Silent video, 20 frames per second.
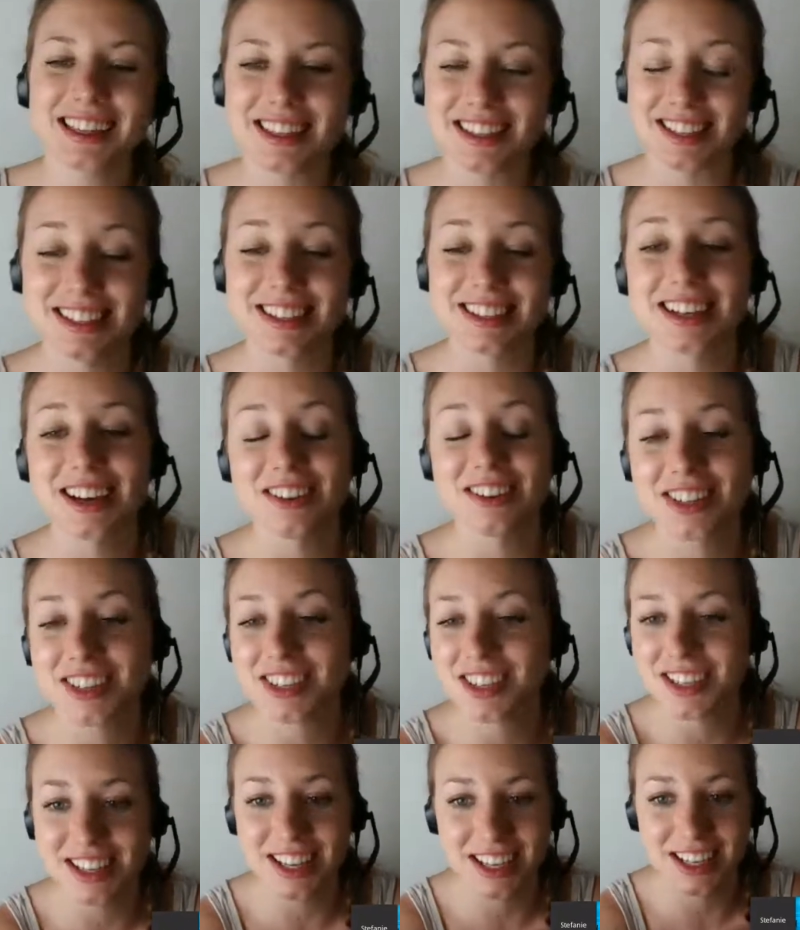I like this.
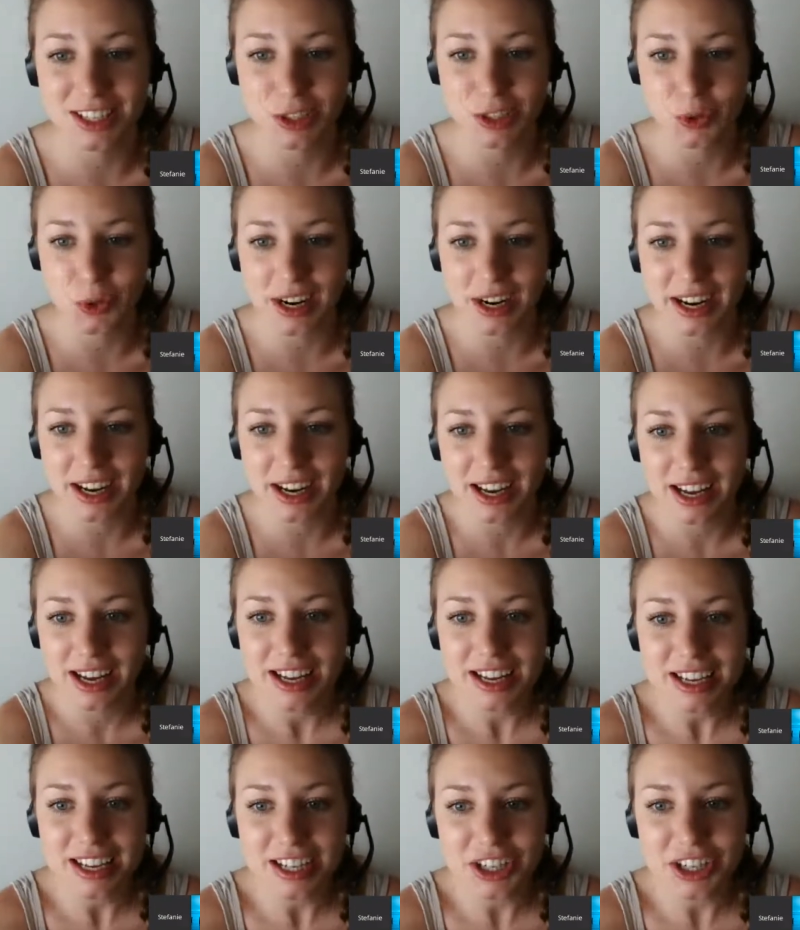It sounds just like a
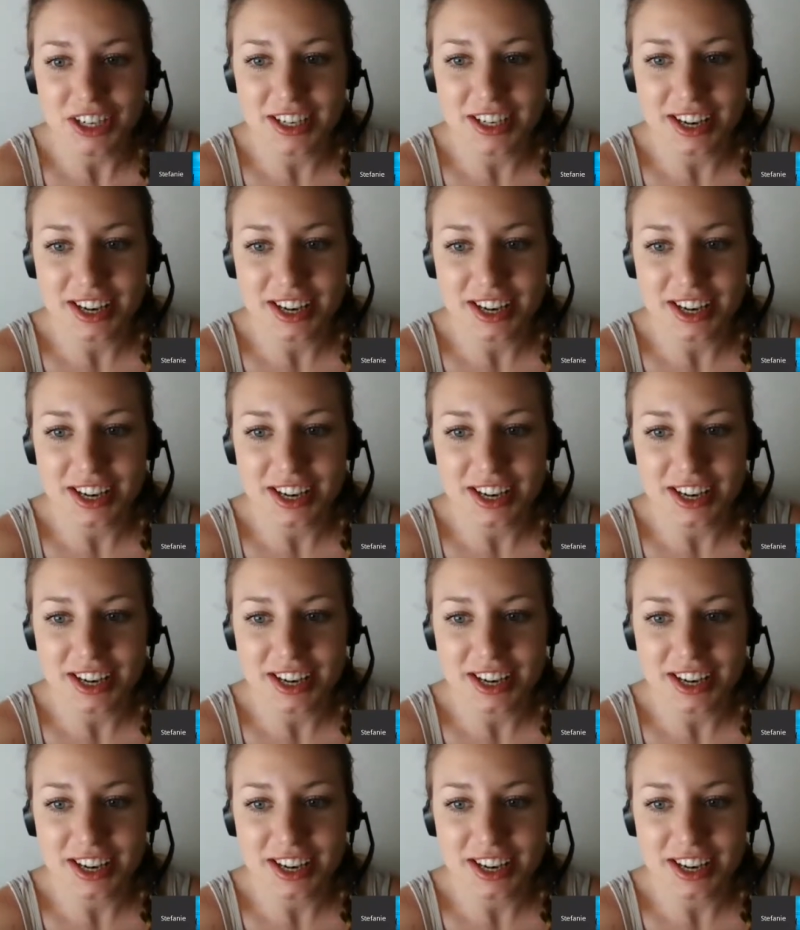story.